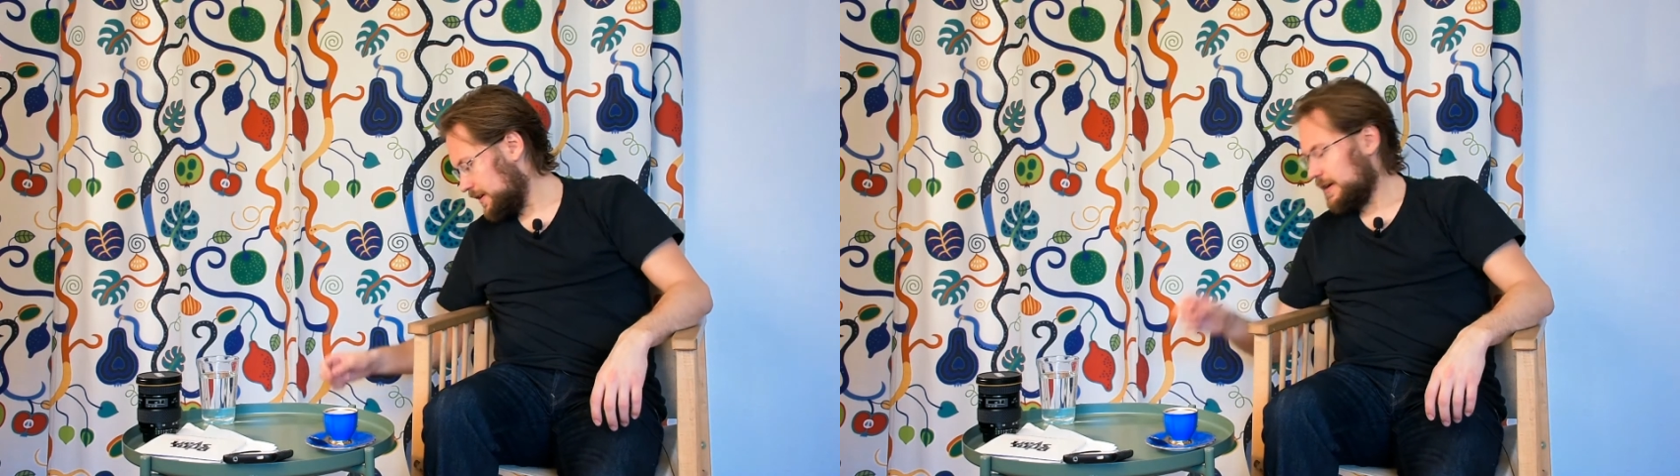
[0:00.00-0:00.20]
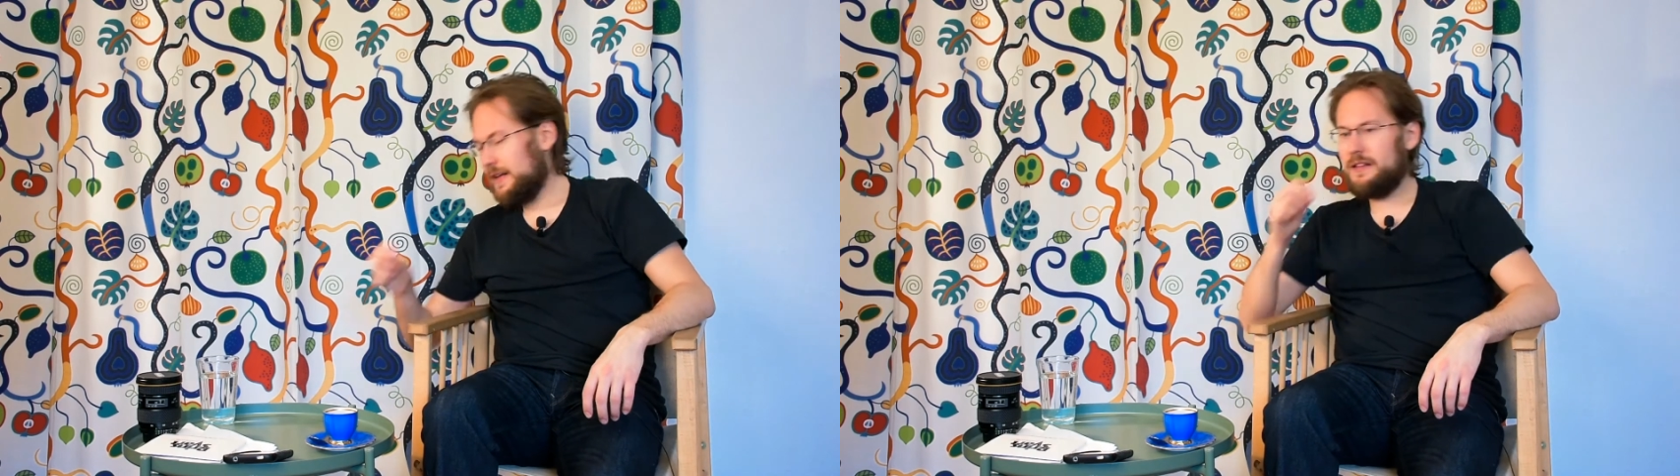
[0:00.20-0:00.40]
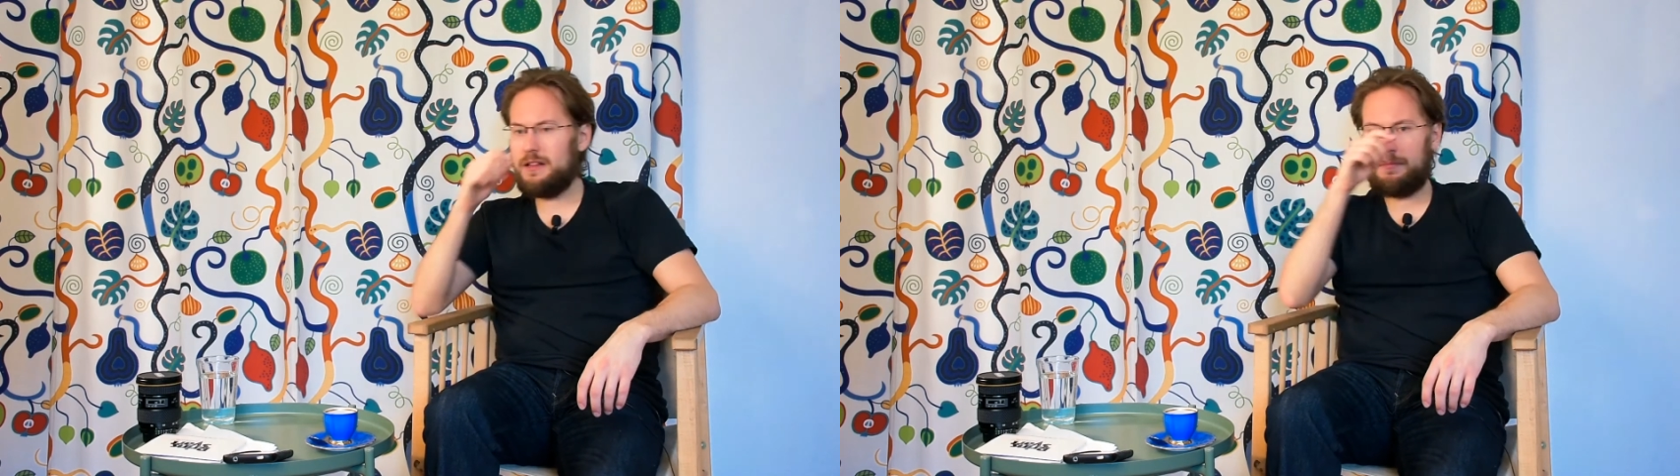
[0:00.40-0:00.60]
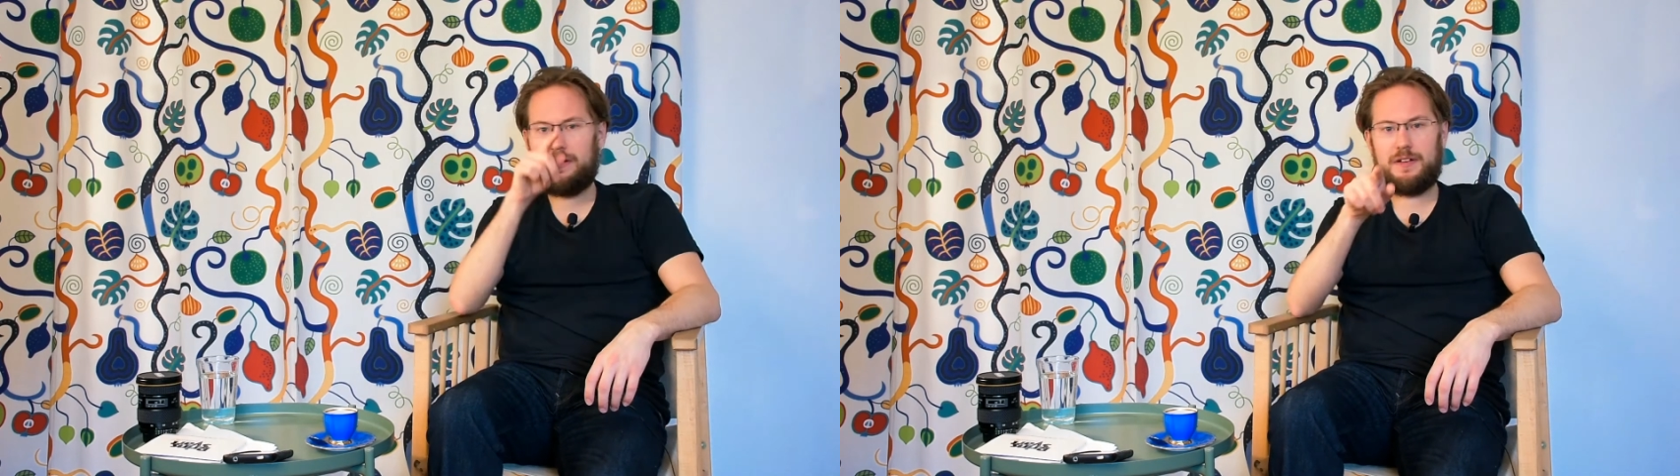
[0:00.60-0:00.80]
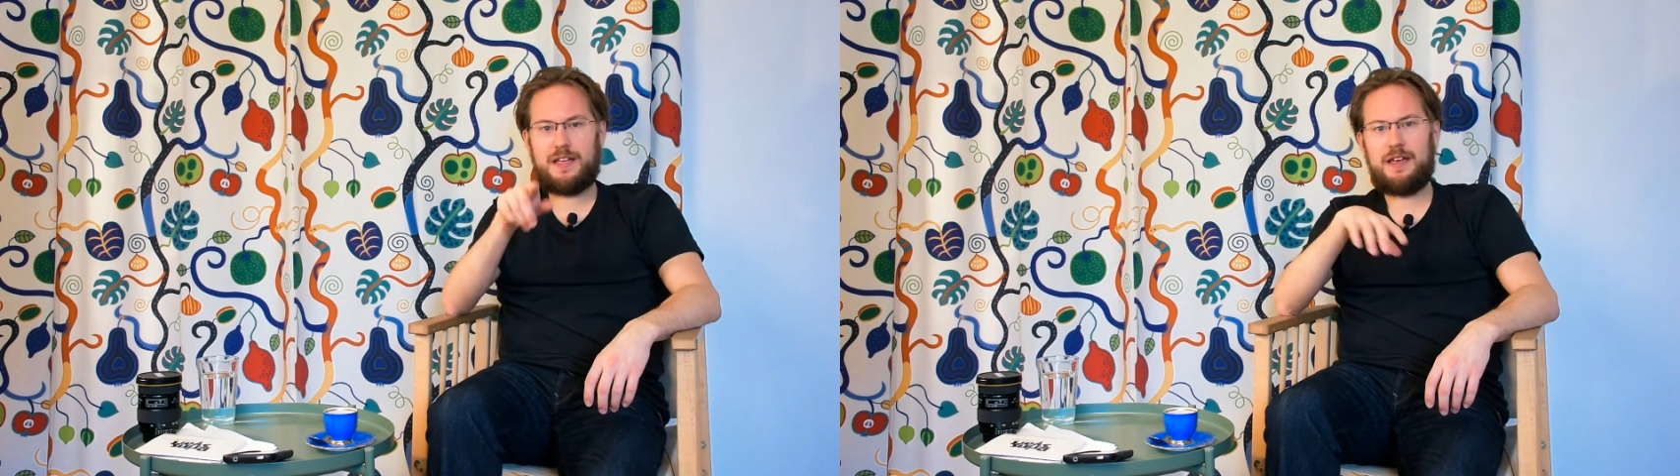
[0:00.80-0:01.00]
a little bit
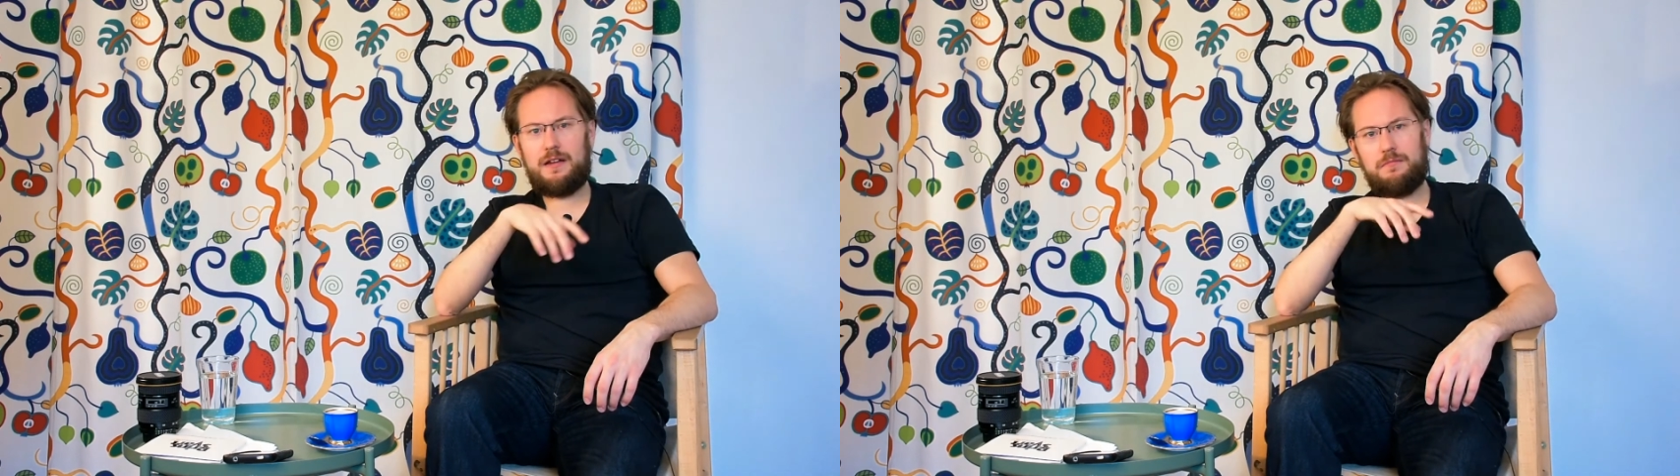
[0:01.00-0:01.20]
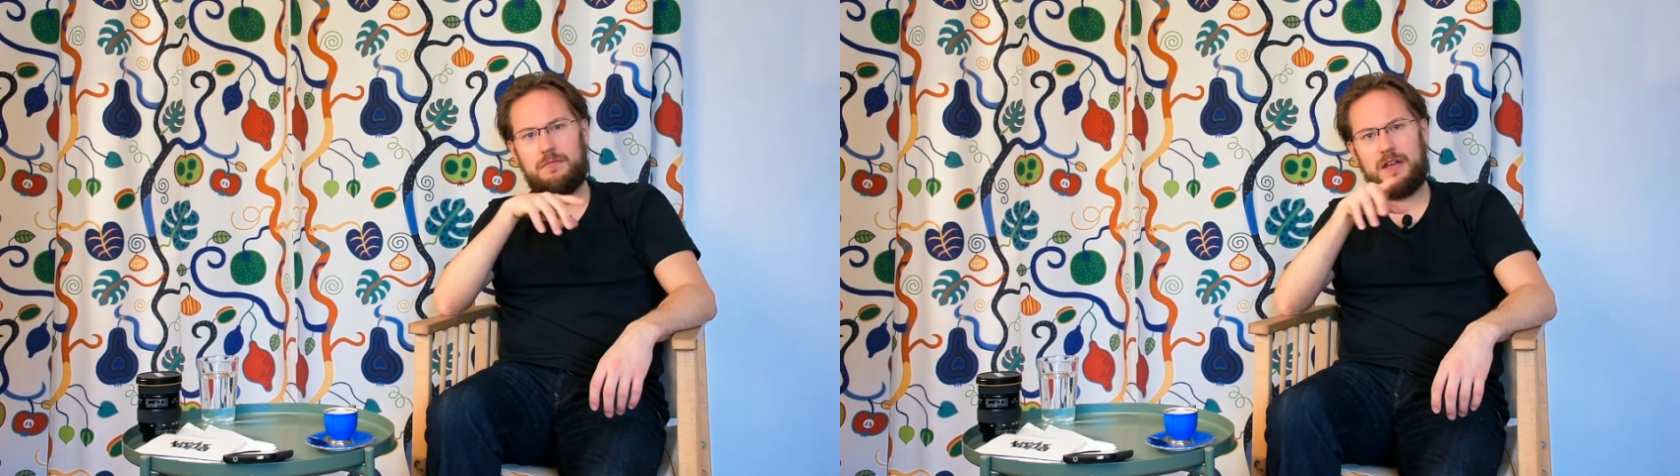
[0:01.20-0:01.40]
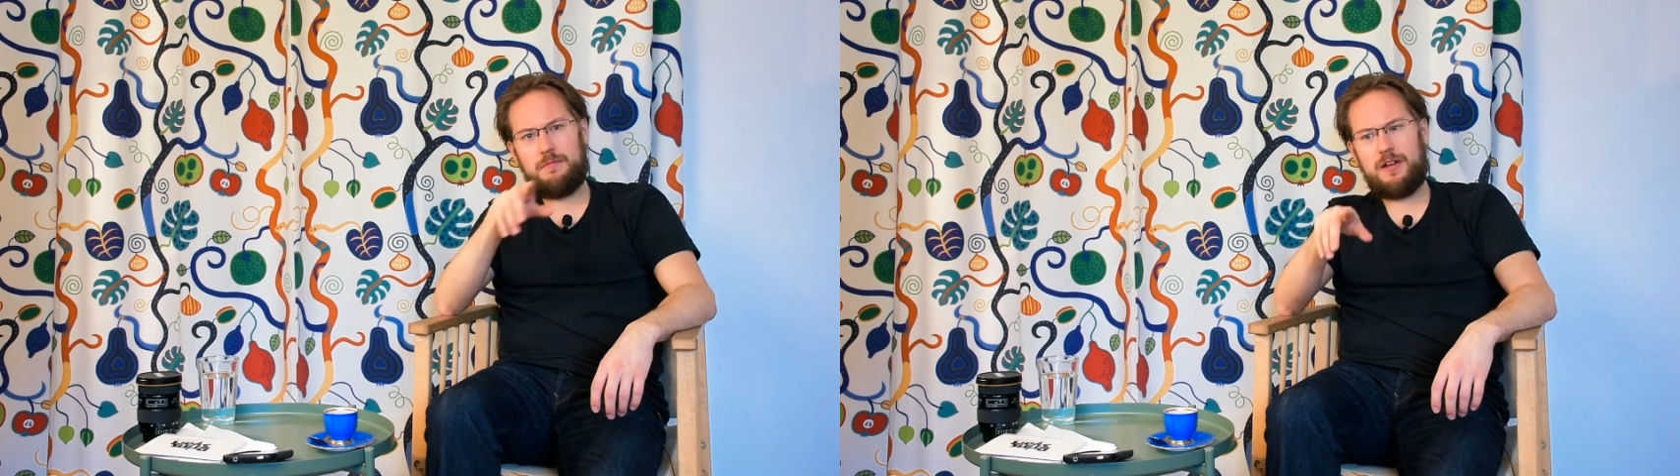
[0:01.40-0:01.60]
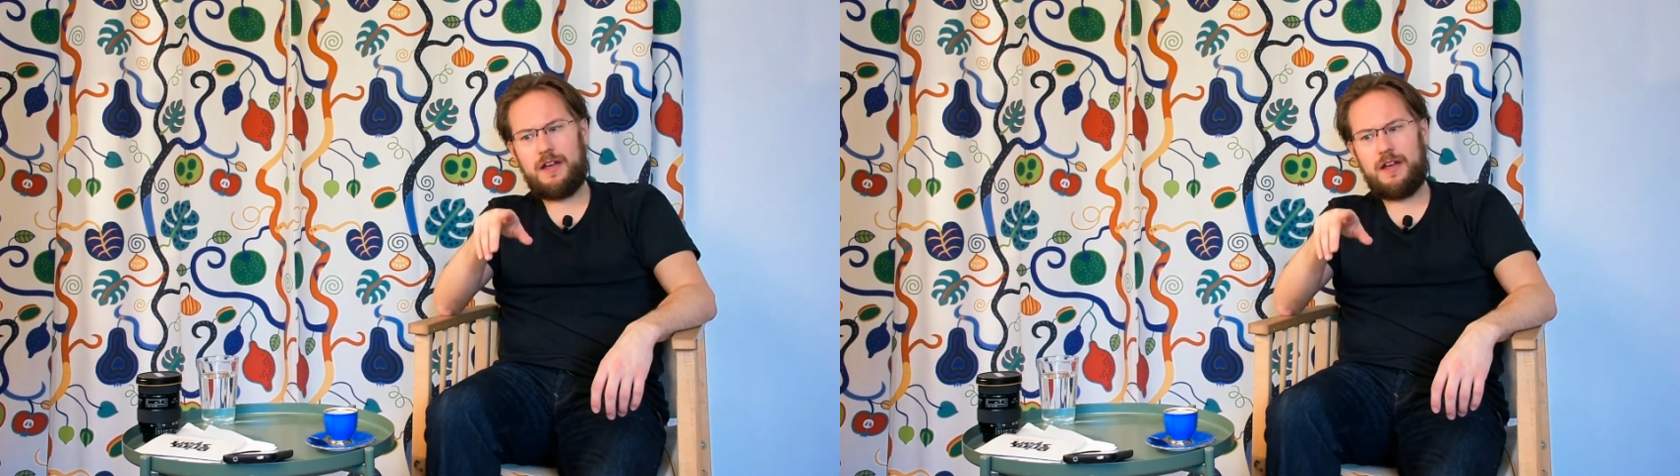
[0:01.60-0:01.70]
of a camera